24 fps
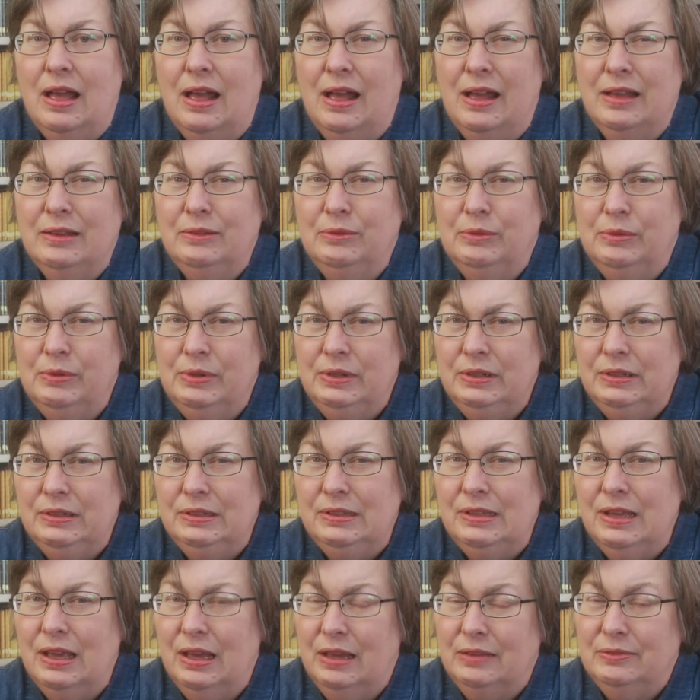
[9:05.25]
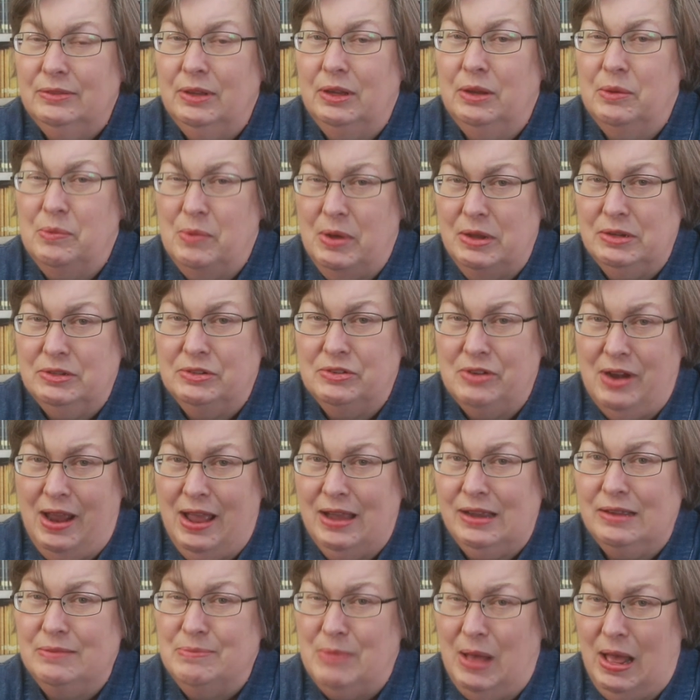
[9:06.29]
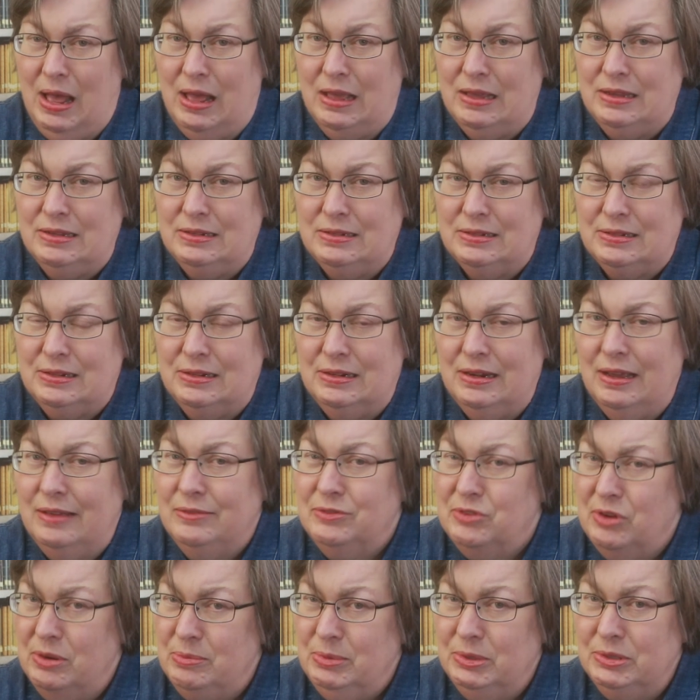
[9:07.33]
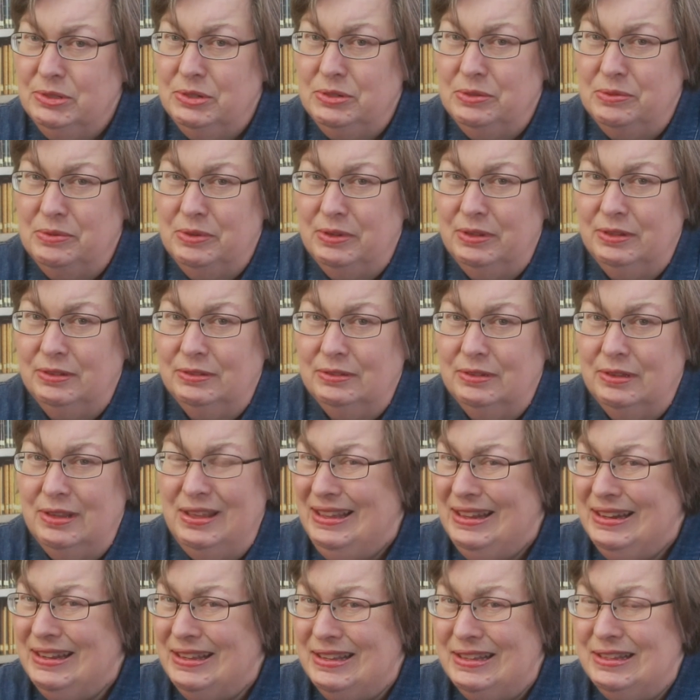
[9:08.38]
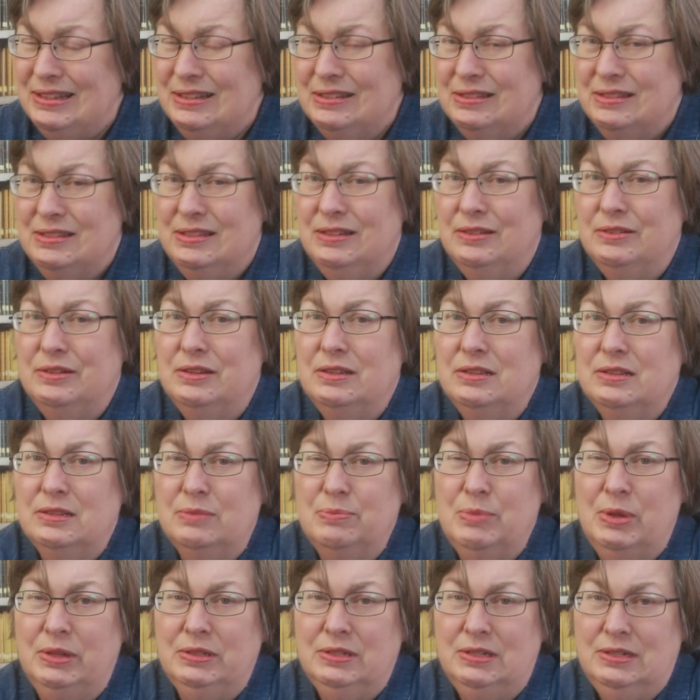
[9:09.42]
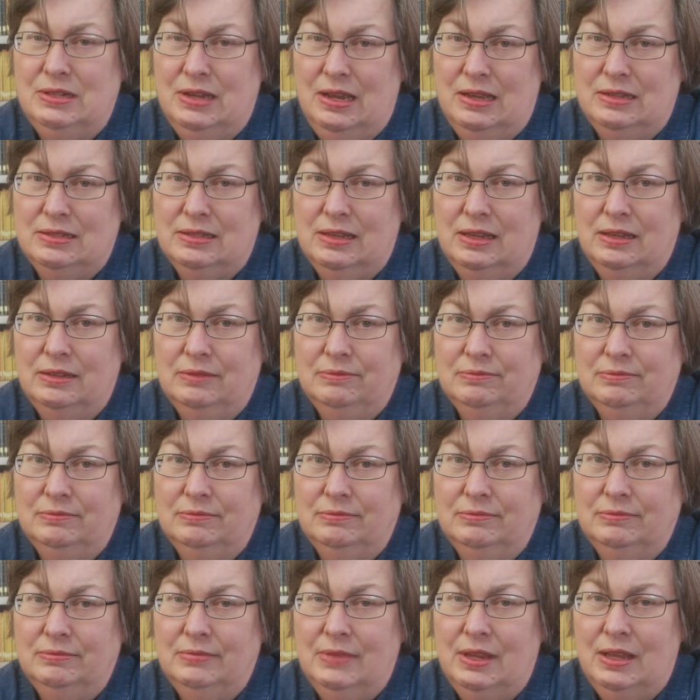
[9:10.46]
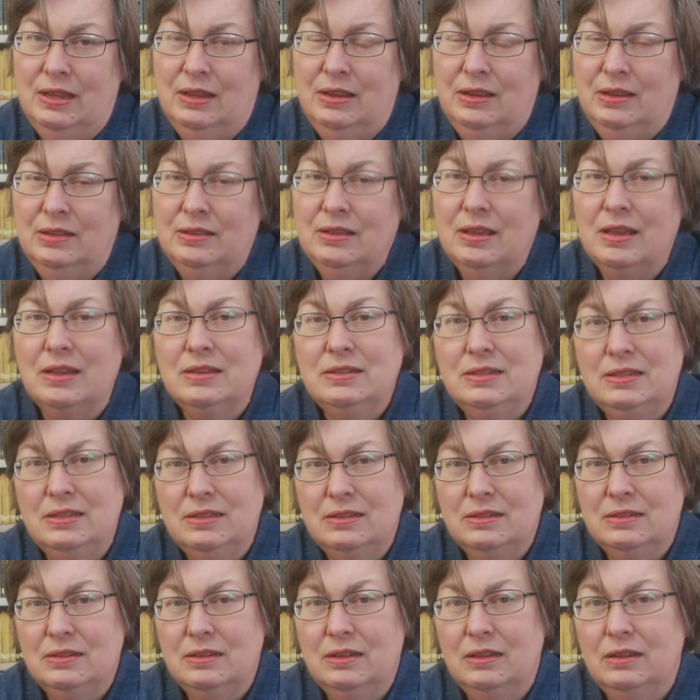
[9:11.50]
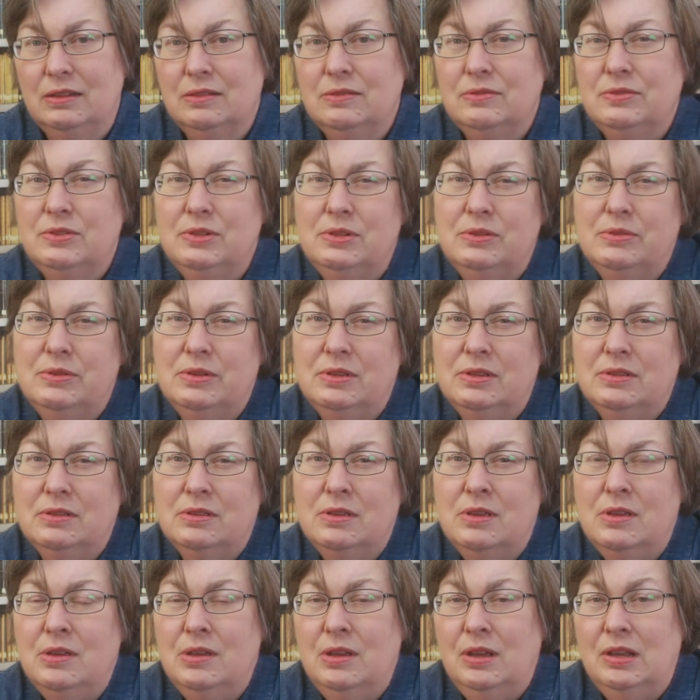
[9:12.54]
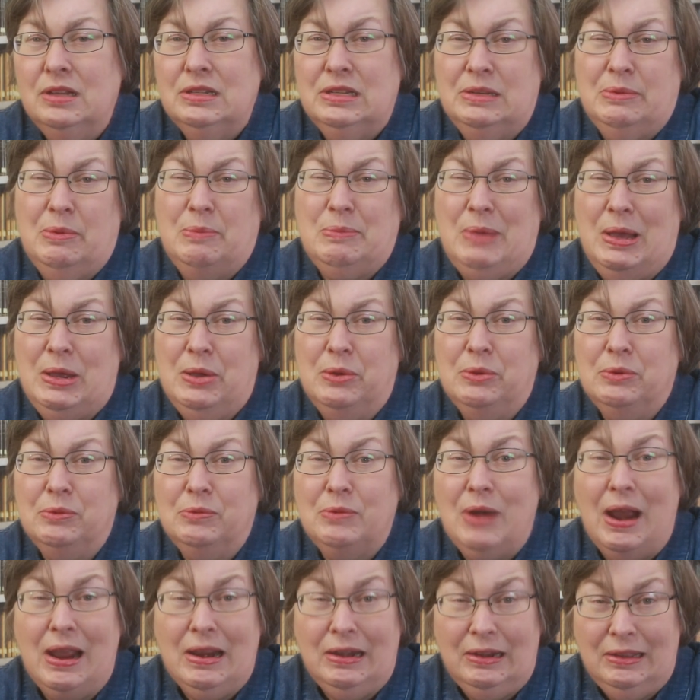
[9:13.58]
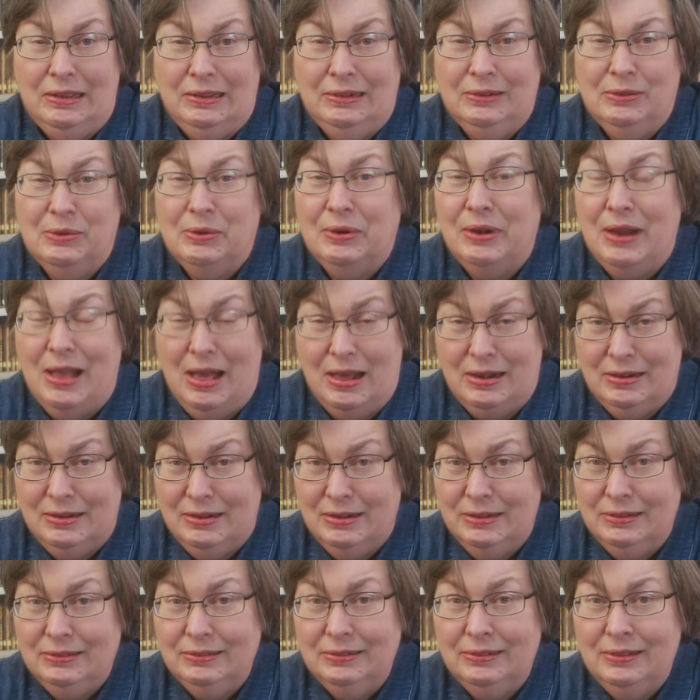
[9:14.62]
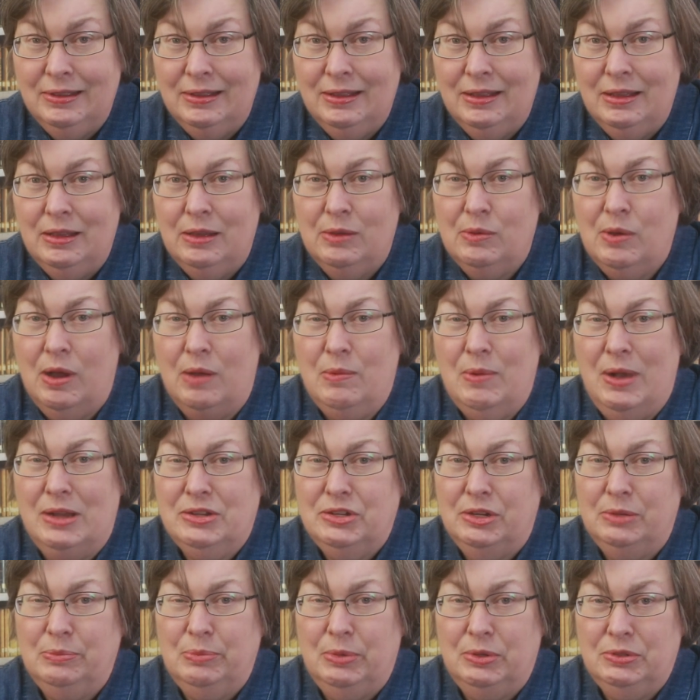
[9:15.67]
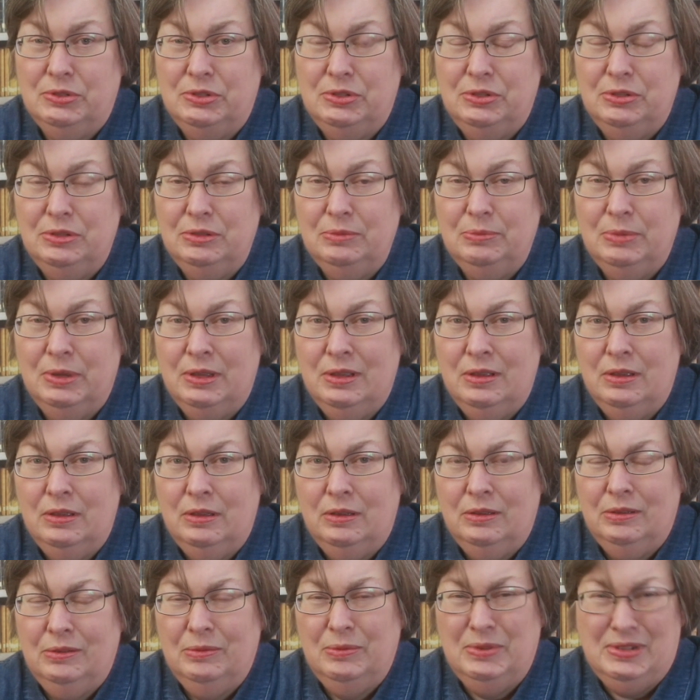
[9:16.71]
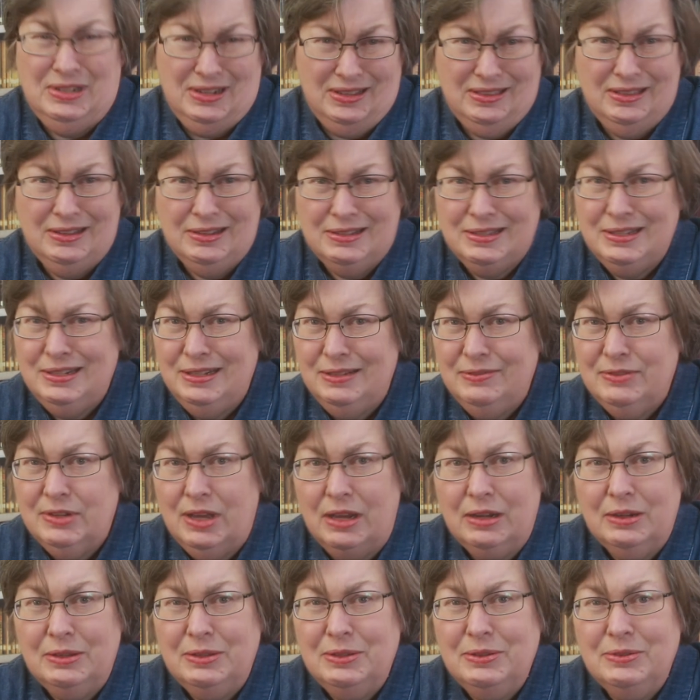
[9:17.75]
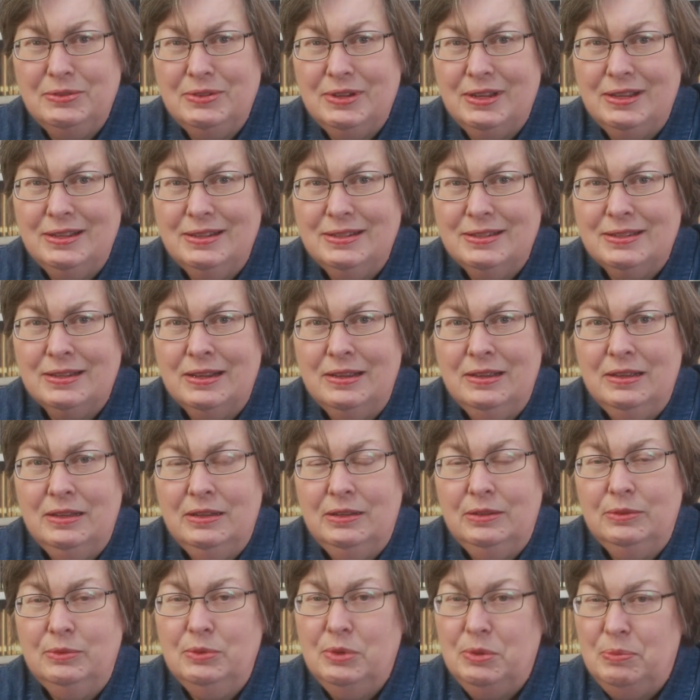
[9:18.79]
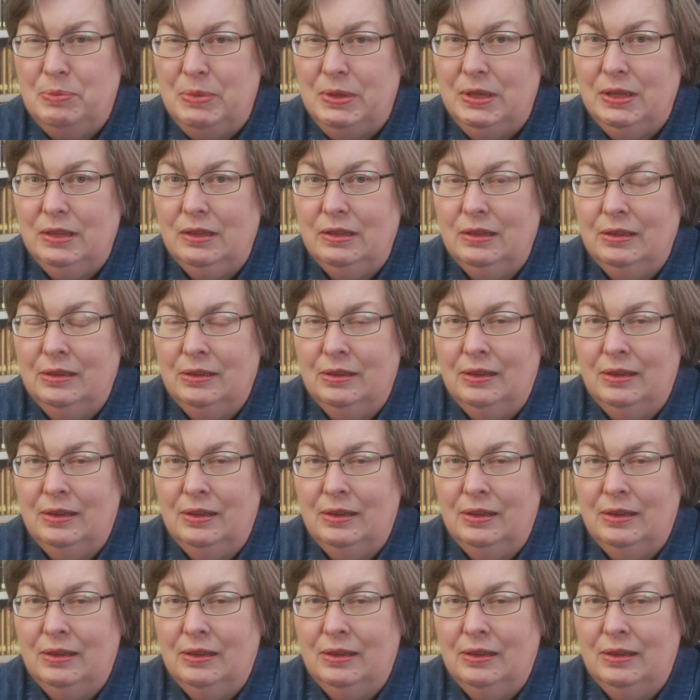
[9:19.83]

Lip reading: I really have a one-track mind and have trouble doing any serious multitasking. The idea of doing some of my own writing or editing while watching Booktube, which I think Steve Donahue does, would be